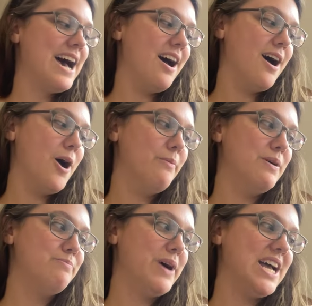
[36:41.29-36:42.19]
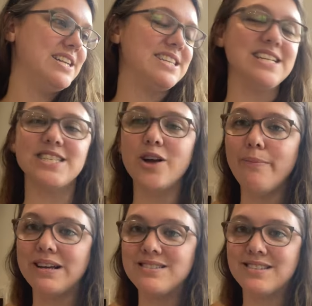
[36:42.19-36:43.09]
But it's not
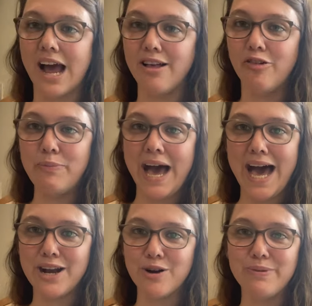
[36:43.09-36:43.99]
my style of pattern,